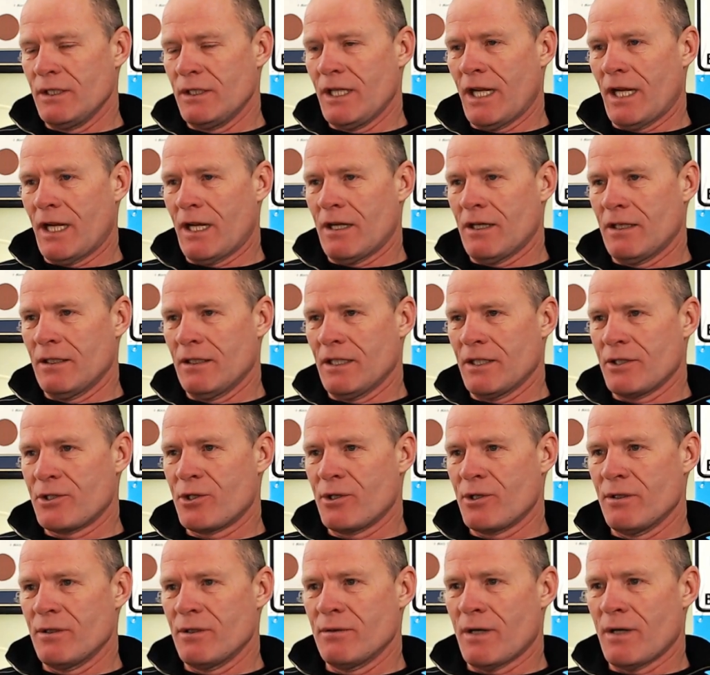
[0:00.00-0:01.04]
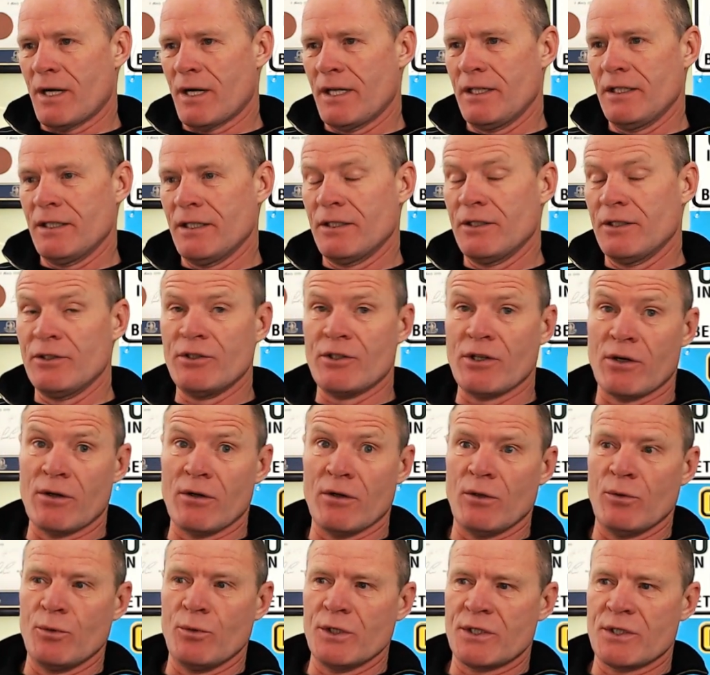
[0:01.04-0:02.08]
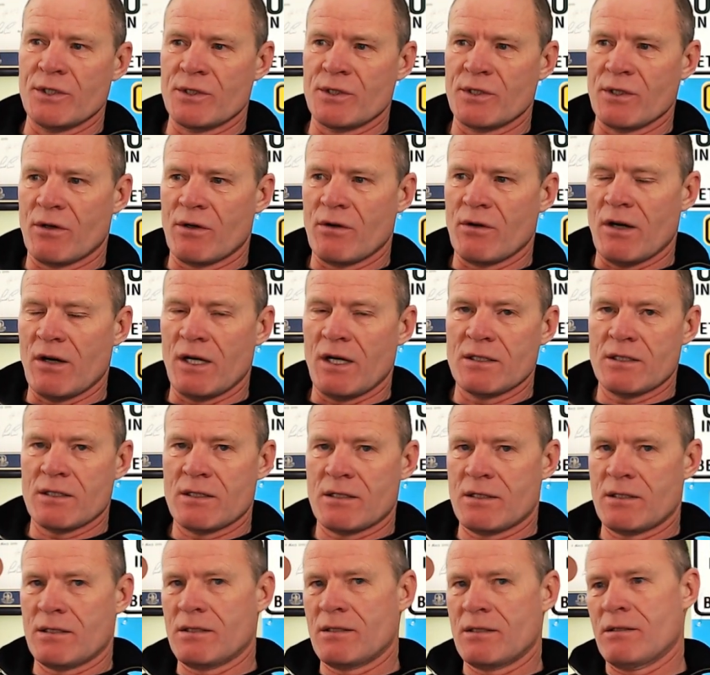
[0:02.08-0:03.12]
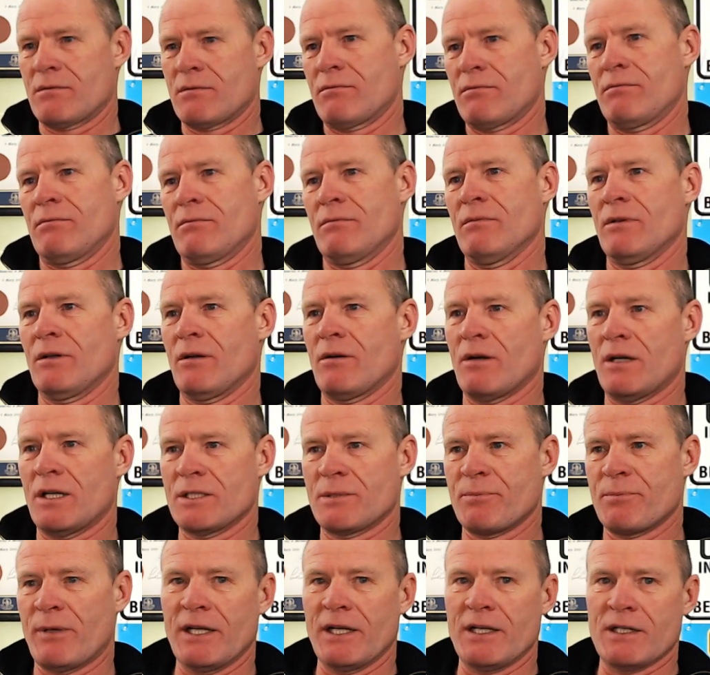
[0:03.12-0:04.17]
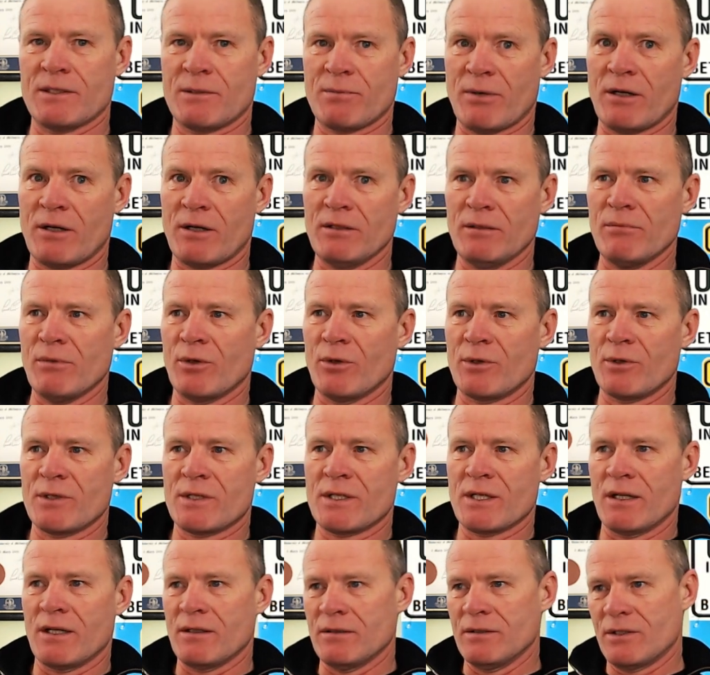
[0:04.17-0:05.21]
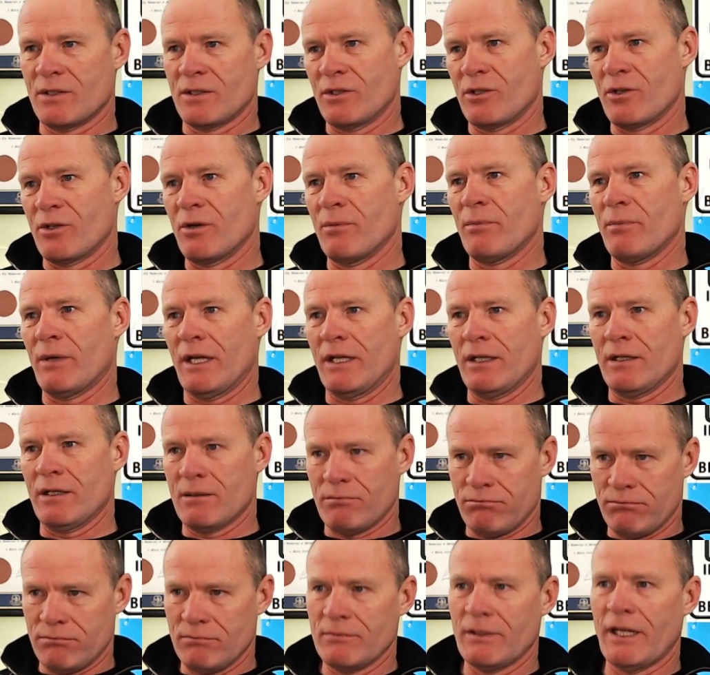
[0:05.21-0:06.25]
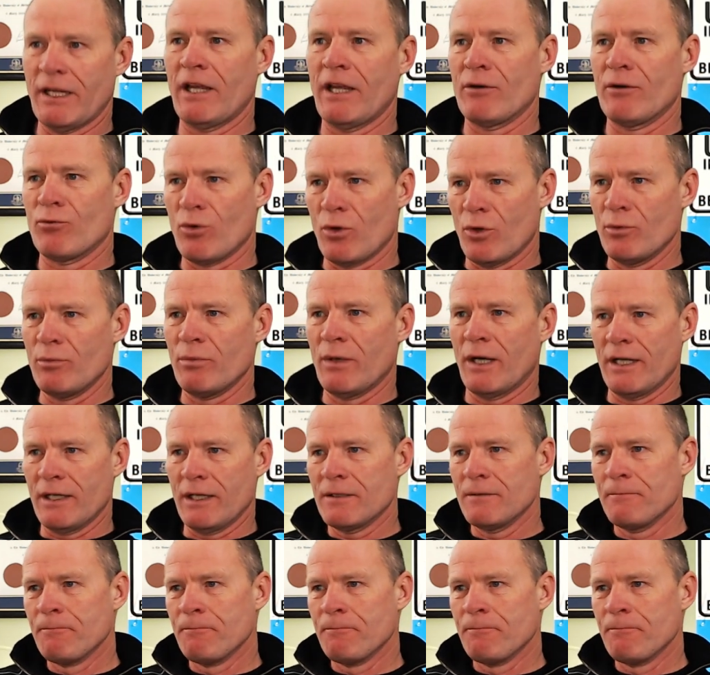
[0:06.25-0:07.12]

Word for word: Yeah, unless you're riding an enduro, which is a cross cross bike. It's partly motorcycle. It's a dirt bike and road bike.